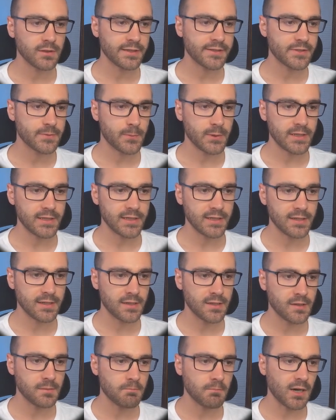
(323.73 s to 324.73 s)
let's
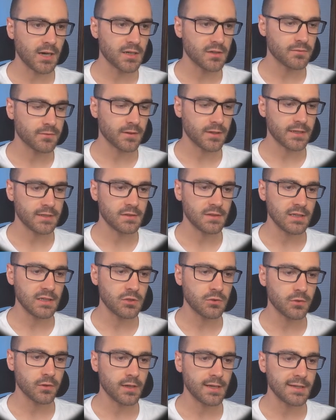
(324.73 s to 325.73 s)
begin modifying the
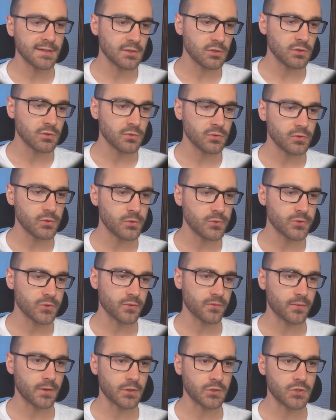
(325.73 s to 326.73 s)

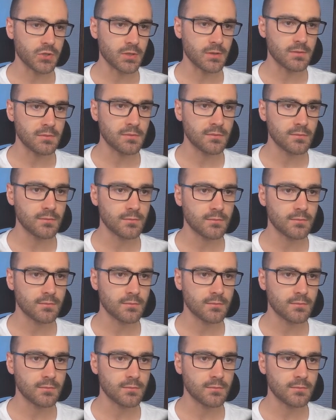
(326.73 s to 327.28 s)
CreateNewUser function.